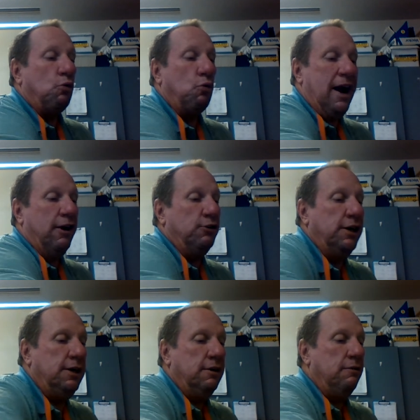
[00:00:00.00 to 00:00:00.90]

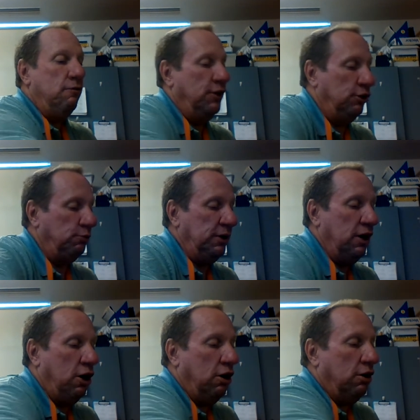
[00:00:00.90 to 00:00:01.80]
rounding, there'll
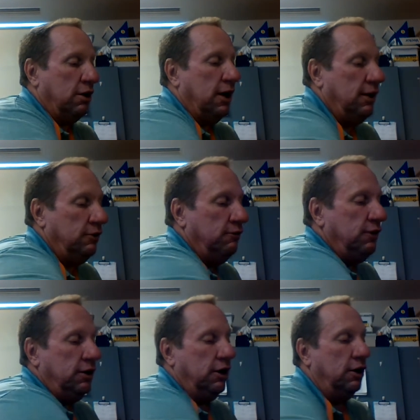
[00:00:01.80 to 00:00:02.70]
be all kinds of
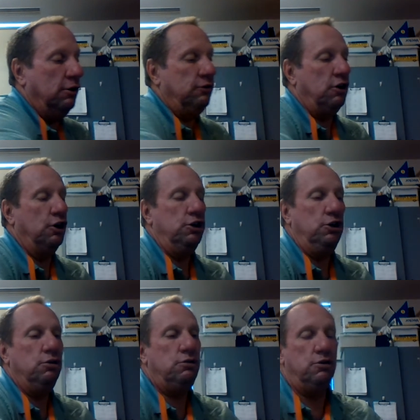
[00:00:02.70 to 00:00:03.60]
videos on
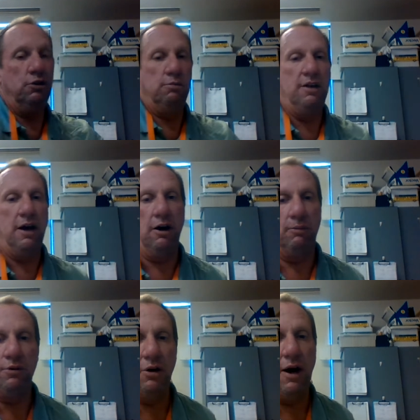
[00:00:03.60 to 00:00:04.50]
YouTube to
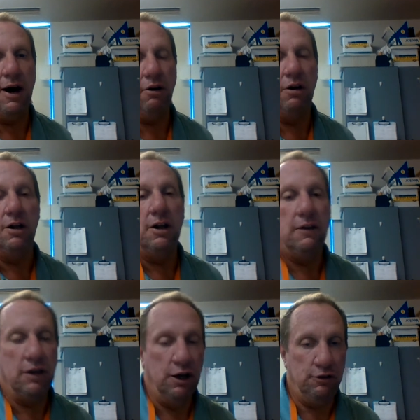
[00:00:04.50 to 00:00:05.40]
help you out
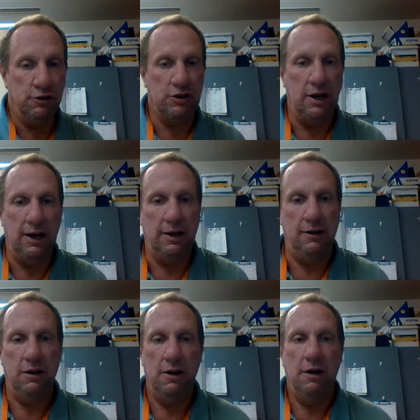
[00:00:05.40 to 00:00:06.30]
to
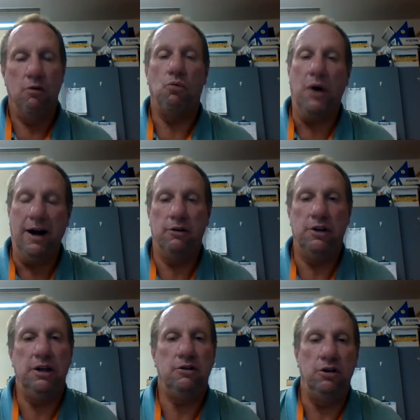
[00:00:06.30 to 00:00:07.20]
understand
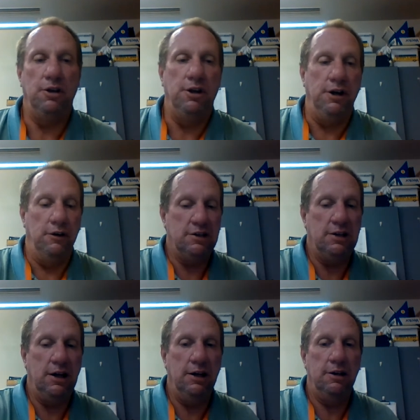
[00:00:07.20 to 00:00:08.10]
rounding to the nearest
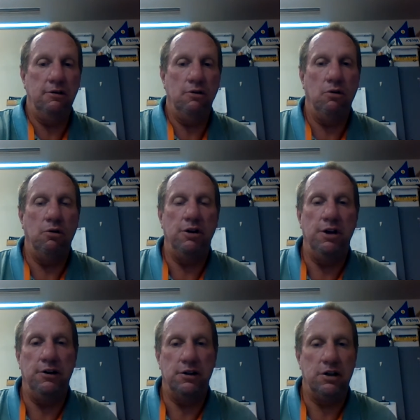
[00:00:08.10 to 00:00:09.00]
10 or the
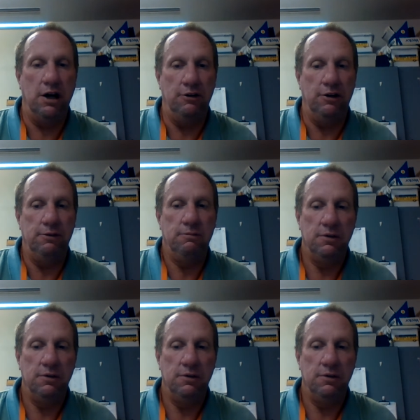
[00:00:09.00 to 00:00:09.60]
nearest 100.